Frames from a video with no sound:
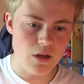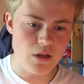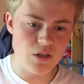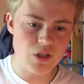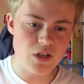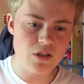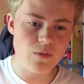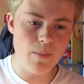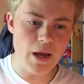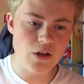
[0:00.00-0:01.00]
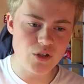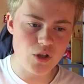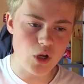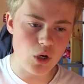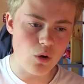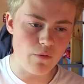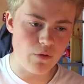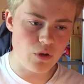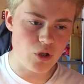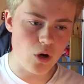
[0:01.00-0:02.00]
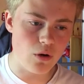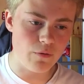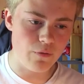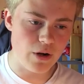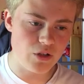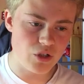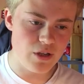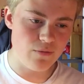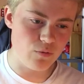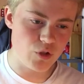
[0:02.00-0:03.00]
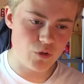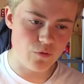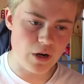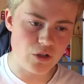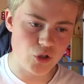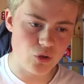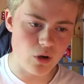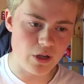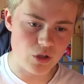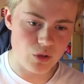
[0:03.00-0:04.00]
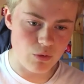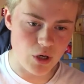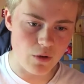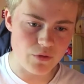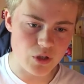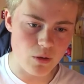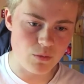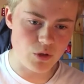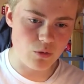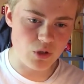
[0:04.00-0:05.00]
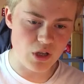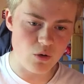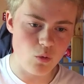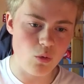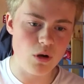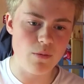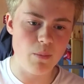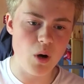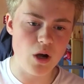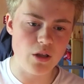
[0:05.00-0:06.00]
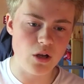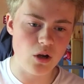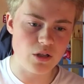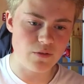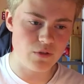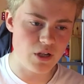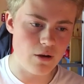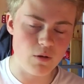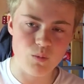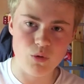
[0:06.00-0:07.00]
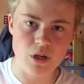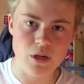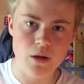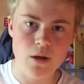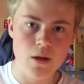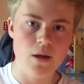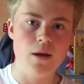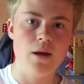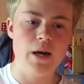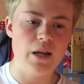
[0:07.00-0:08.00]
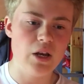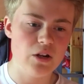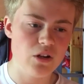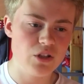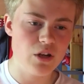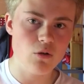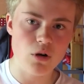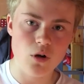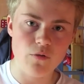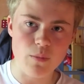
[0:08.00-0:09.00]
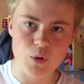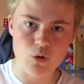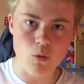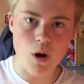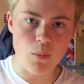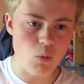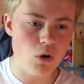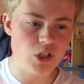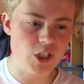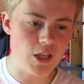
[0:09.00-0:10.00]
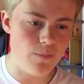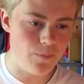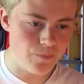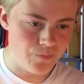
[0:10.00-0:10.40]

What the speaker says: He's a manager that a lot of young French, even just French strikers, would love to come to because they all admire the likes of Thierry Henry and Nicolas Anelka. A lot of them grew up watching them.